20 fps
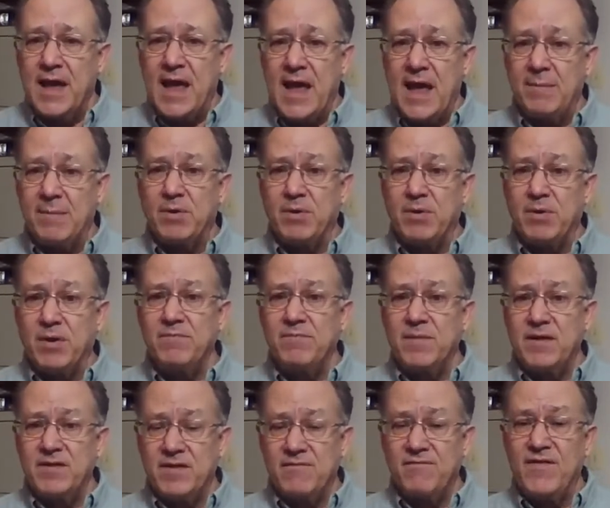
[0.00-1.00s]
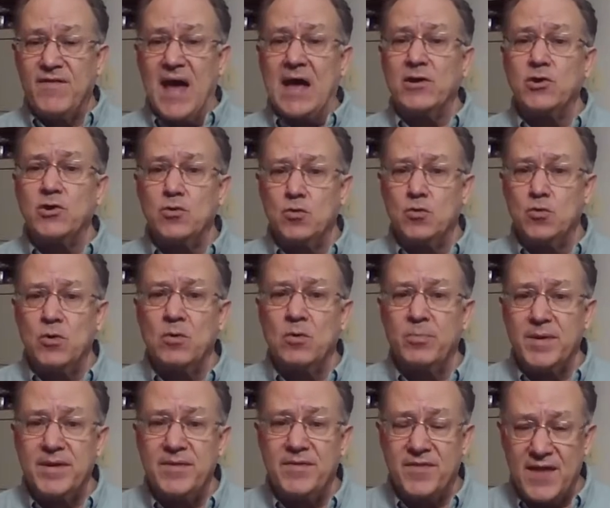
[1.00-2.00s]
And believe me, the value will
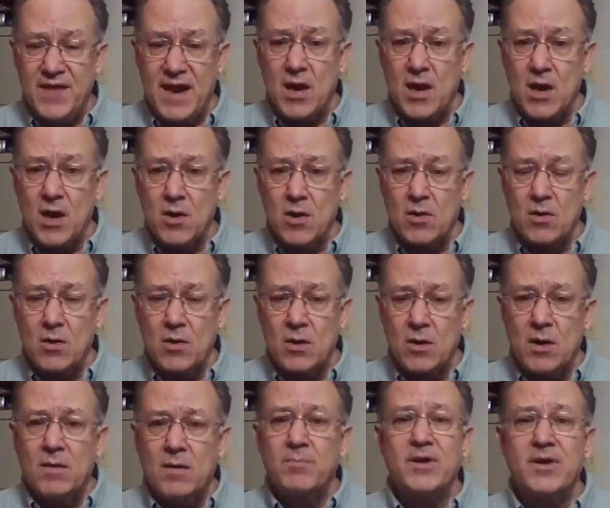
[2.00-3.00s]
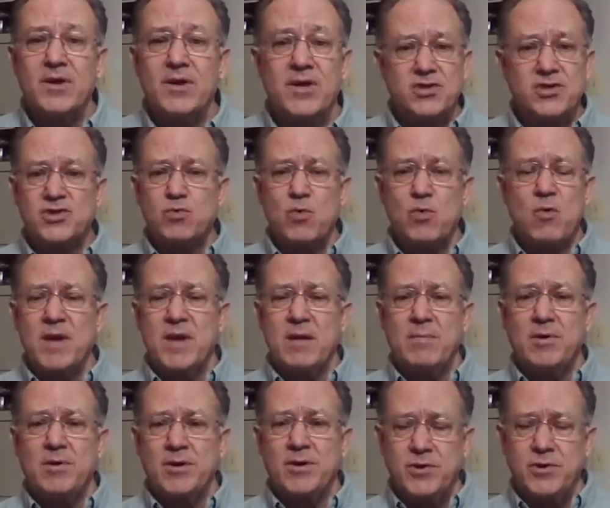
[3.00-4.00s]
be there, but you just won't be
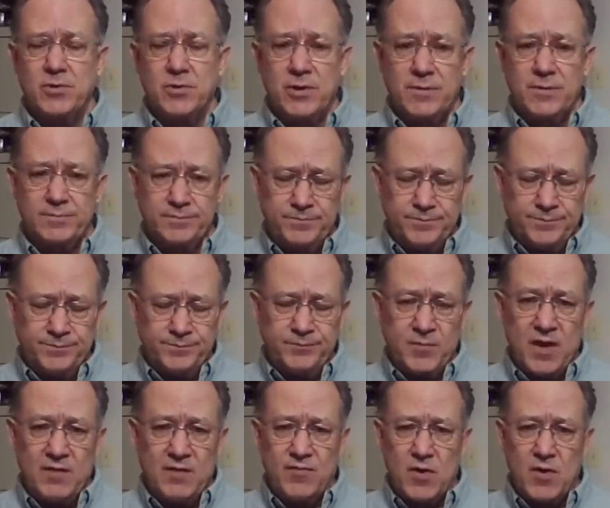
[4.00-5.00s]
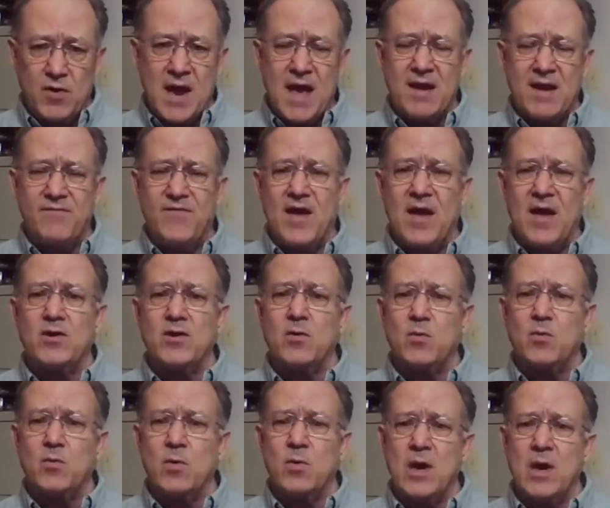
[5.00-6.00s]
able to do it. If you're not a founder,
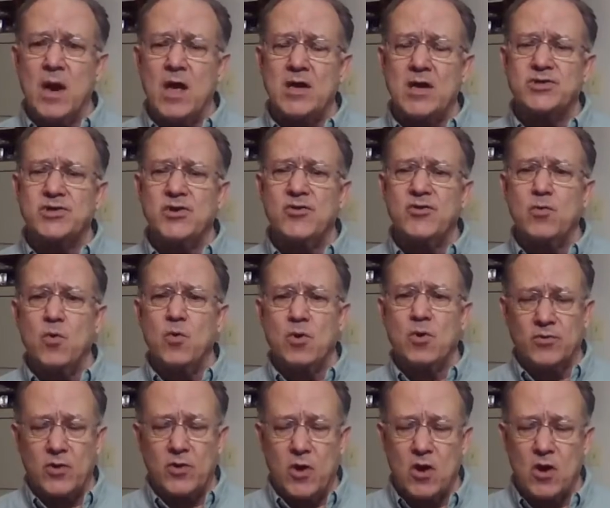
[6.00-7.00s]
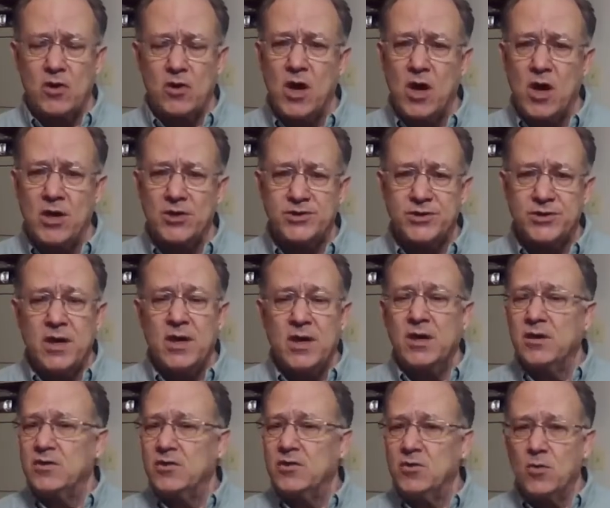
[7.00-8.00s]
when we launch to the world, the hard launch,
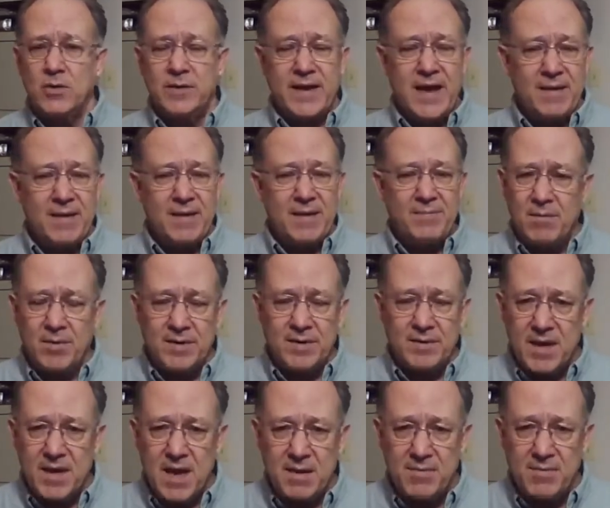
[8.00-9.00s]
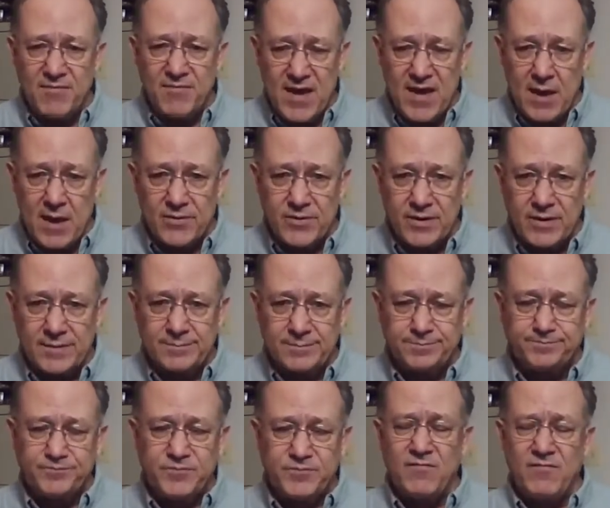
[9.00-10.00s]
you will not be able to become a founding
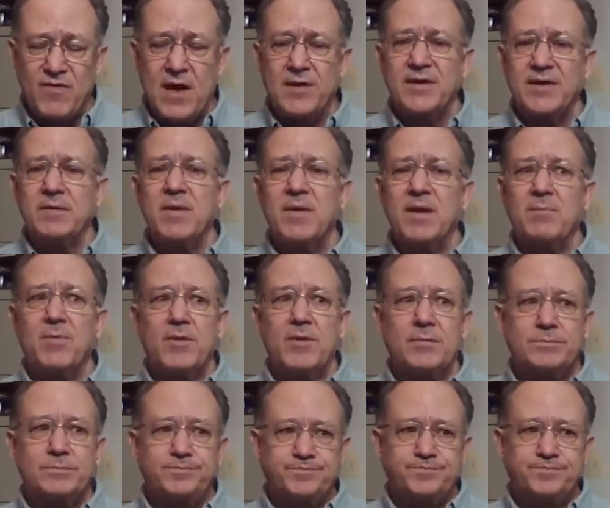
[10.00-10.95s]
member.